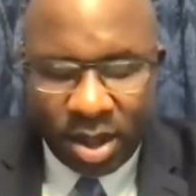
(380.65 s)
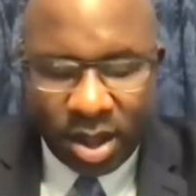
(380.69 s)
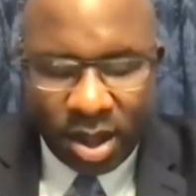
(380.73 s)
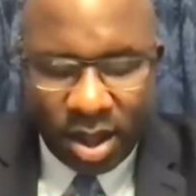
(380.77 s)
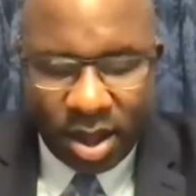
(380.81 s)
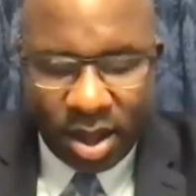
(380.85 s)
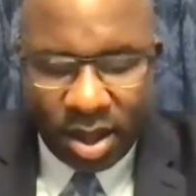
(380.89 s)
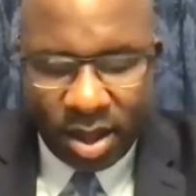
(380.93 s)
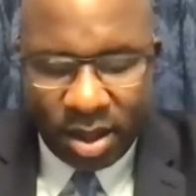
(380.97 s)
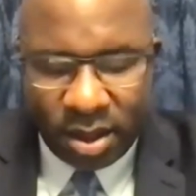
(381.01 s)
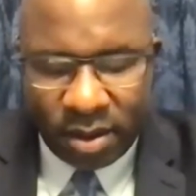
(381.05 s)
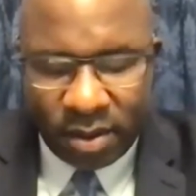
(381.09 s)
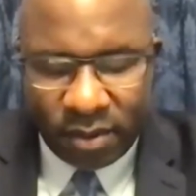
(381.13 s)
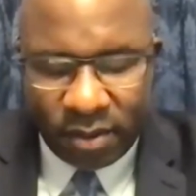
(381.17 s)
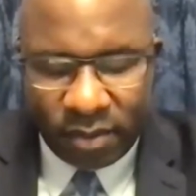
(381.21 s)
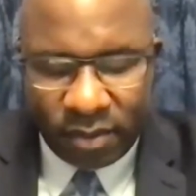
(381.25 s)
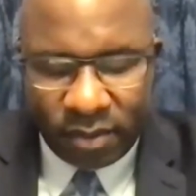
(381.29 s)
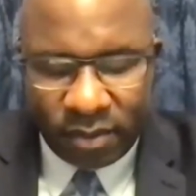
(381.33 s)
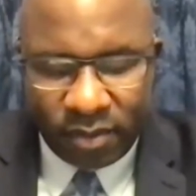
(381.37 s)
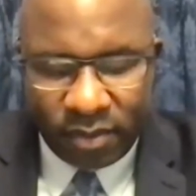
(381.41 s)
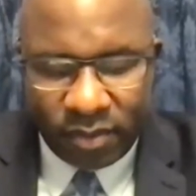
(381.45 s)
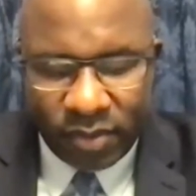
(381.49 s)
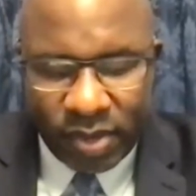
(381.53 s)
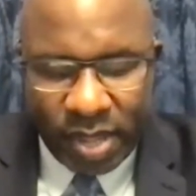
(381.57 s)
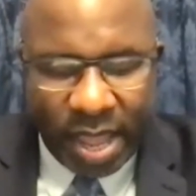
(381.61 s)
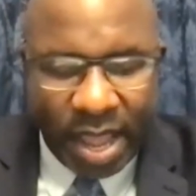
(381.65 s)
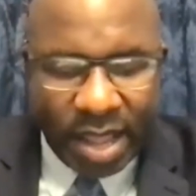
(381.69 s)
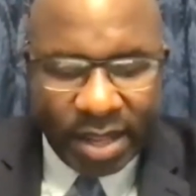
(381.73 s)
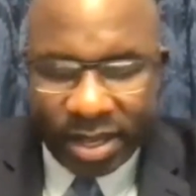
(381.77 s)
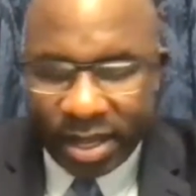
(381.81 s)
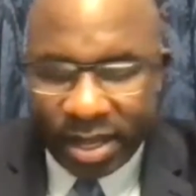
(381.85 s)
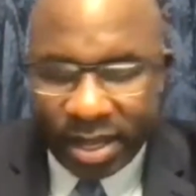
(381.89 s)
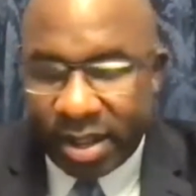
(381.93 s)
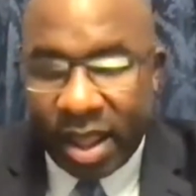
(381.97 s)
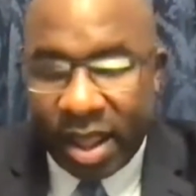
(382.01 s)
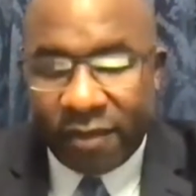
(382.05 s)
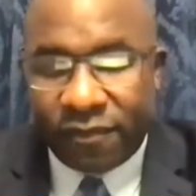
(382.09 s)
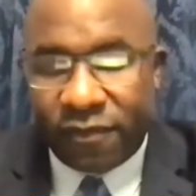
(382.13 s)
I
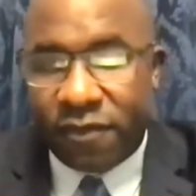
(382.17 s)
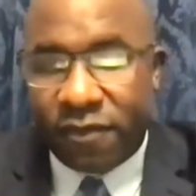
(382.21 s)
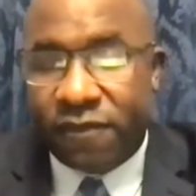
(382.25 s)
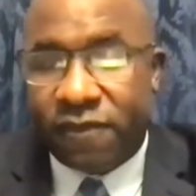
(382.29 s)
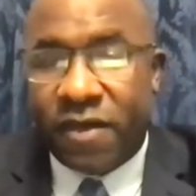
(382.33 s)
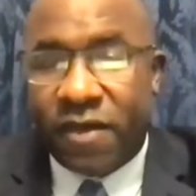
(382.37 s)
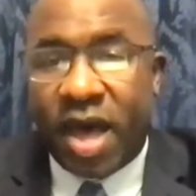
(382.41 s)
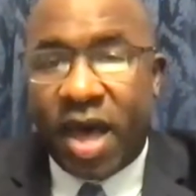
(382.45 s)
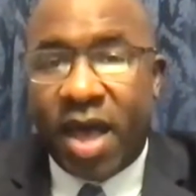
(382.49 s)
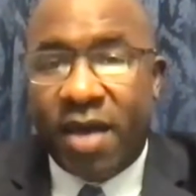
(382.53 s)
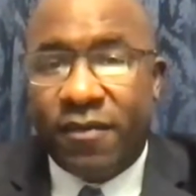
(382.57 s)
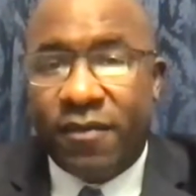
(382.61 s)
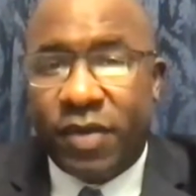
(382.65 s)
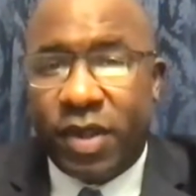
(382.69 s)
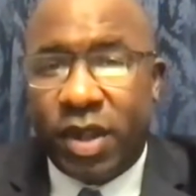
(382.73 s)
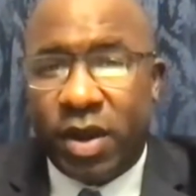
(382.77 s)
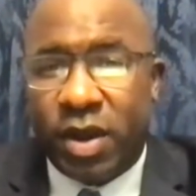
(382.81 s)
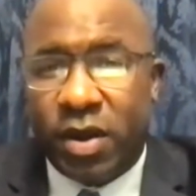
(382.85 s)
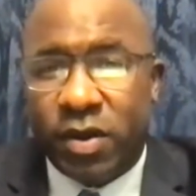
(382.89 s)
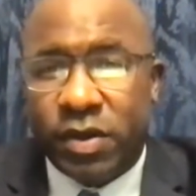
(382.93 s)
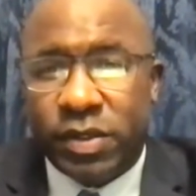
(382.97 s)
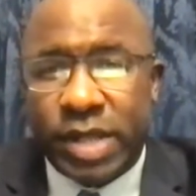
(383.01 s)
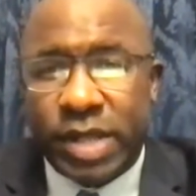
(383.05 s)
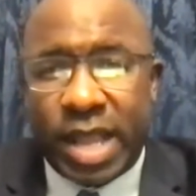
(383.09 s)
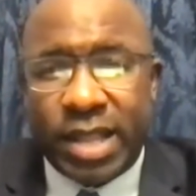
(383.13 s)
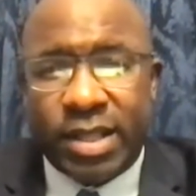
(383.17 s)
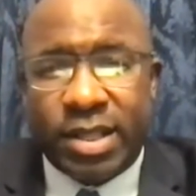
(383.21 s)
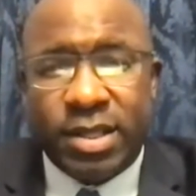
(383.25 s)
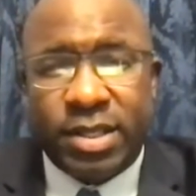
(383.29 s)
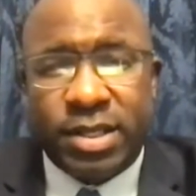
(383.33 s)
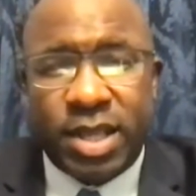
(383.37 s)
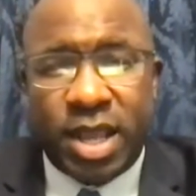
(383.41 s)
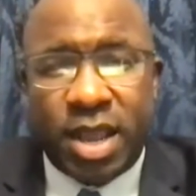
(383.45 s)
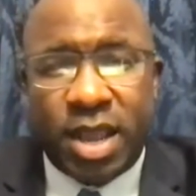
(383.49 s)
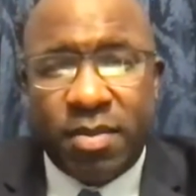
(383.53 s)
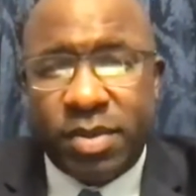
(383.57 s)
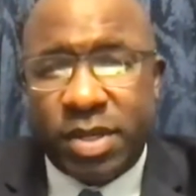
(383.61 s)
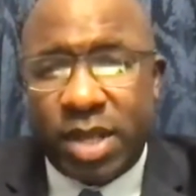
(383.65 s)
did that for 5 years. At the
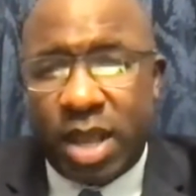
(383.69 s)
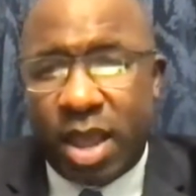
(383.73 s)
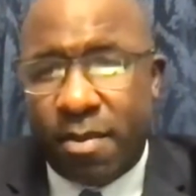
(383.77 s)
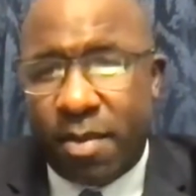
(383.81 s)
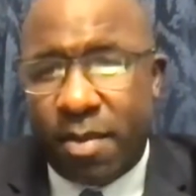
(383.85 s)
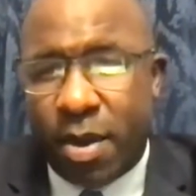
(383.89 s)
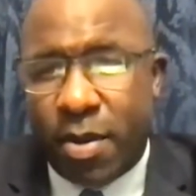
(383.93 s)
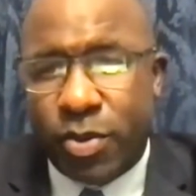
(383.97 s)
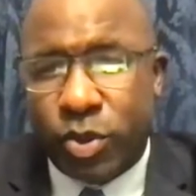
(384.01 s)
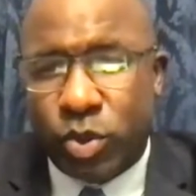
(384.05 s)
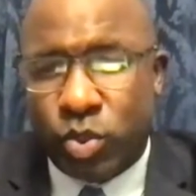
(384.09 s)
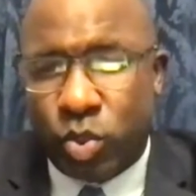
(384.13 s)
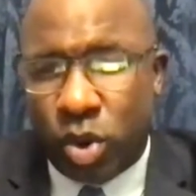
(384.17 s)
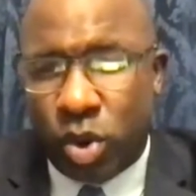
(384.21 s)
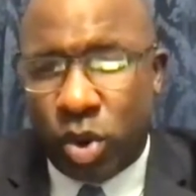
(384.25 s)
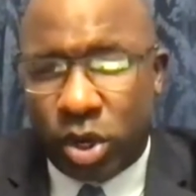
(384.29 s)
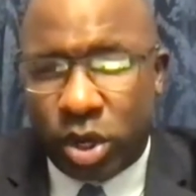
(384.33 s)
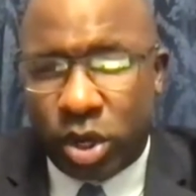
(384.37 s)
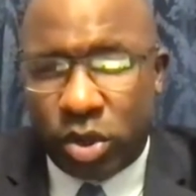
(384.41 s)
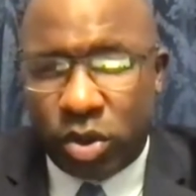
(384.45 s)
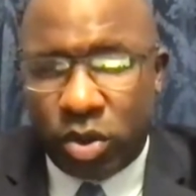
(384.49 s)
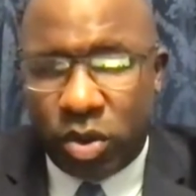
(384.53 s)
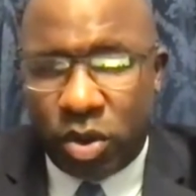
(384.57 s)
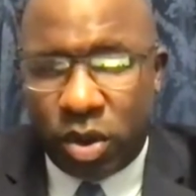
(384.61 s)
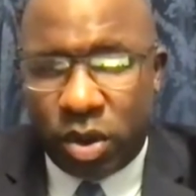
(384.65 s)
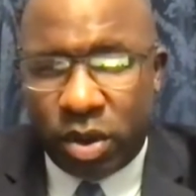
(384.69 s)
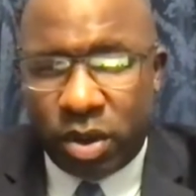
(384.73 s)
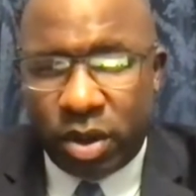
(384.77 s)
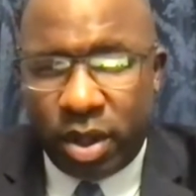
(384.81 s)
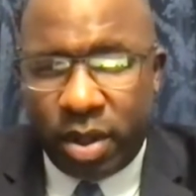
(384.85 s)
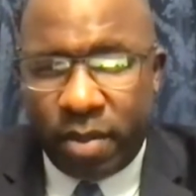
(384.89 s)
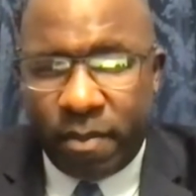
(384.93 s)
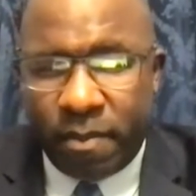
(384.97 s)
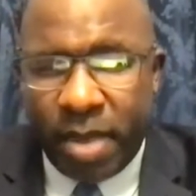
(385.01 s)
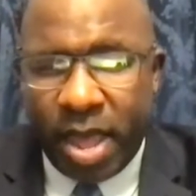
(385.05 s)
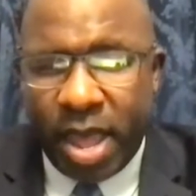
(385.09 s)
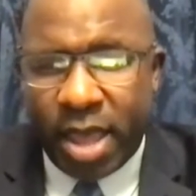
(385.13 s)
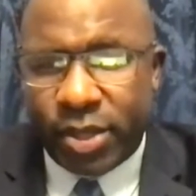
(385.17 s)
same time, I was working on a
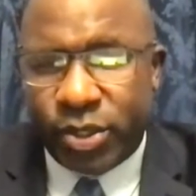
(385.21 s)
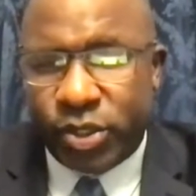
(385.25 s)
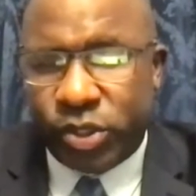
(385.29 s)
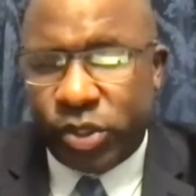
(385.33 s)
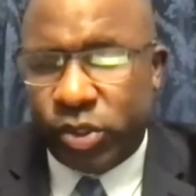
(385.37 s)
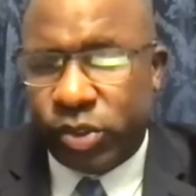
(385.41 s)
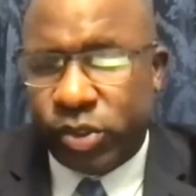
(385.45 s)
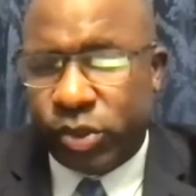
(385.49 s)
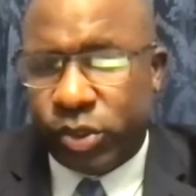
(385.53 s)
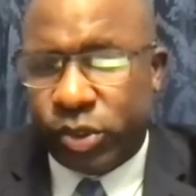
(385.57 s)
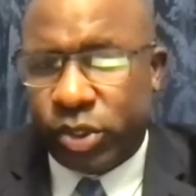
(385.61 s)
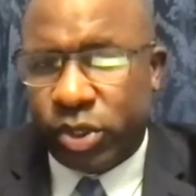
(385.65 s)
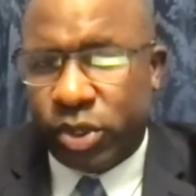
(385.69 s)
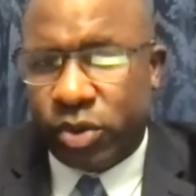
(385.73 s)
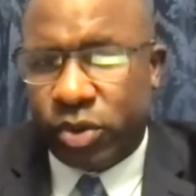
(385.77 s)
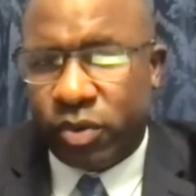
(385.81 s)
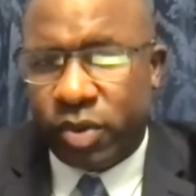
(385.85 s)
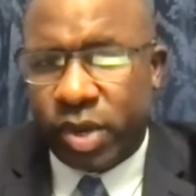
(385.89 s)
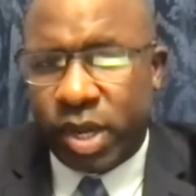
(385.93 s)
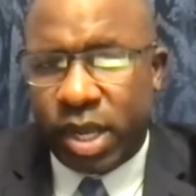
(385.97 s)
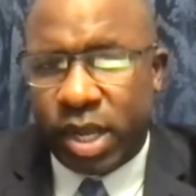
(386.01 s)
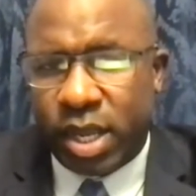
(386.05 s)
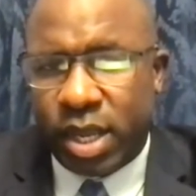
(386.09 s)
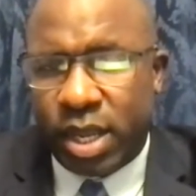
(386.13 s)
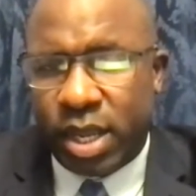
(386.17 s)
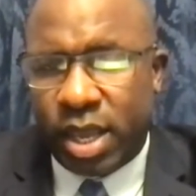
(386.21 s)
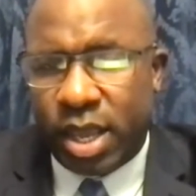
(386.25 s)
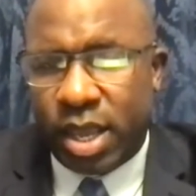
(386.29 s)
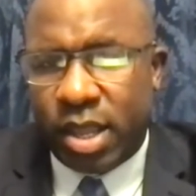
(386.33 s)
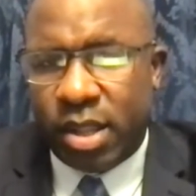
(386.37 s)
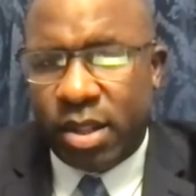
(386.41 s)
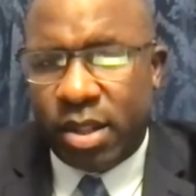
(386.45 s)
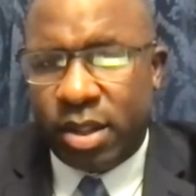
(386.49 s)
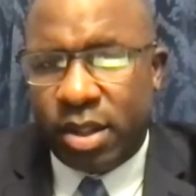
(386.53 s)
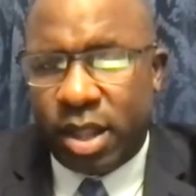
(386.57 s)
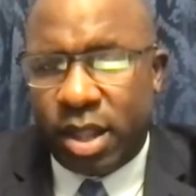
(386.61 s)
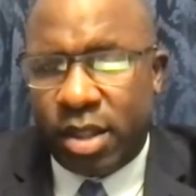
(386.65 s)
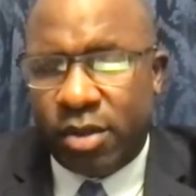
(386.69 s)
master's
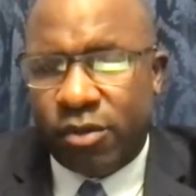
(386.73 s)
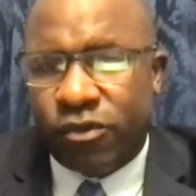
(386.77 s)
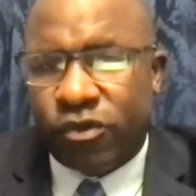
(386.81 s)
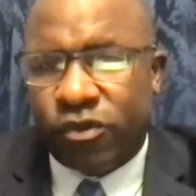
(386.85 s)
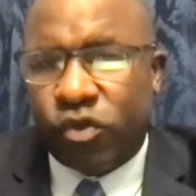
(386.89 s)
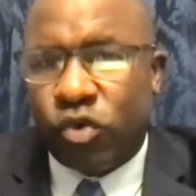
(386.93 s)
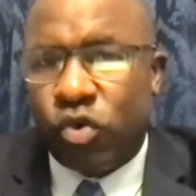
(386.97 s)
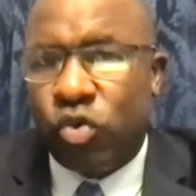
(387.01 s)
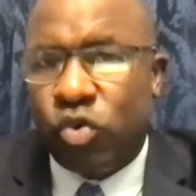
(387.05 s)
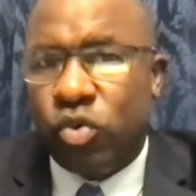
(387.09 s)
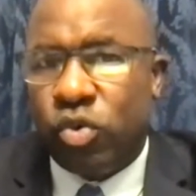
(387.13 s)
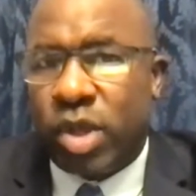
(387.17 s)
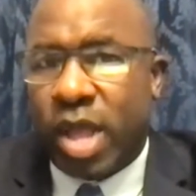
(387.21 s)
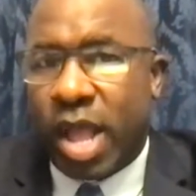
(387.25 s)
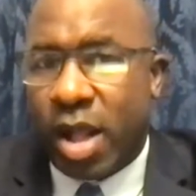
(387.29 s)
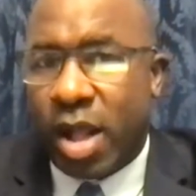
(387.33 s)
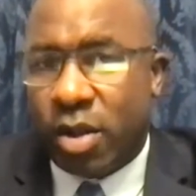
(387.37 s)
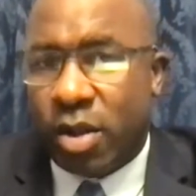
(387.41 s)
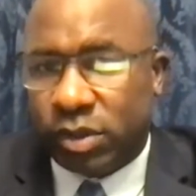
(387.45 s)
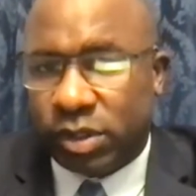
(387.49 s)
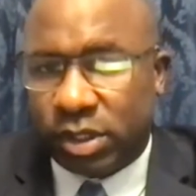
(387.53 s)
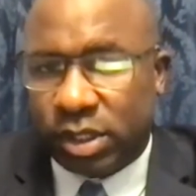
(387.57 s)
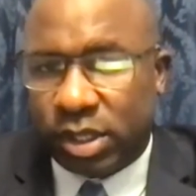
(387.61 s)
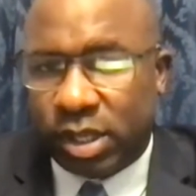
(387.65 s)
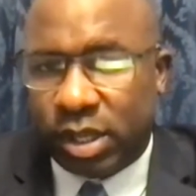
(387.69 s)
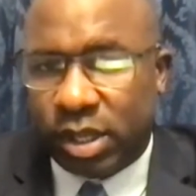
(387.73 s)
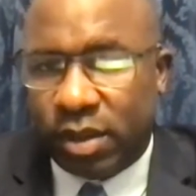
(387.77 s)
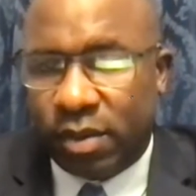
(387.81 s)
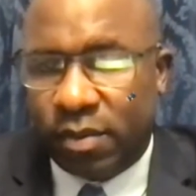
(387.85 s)
degree in school counseling.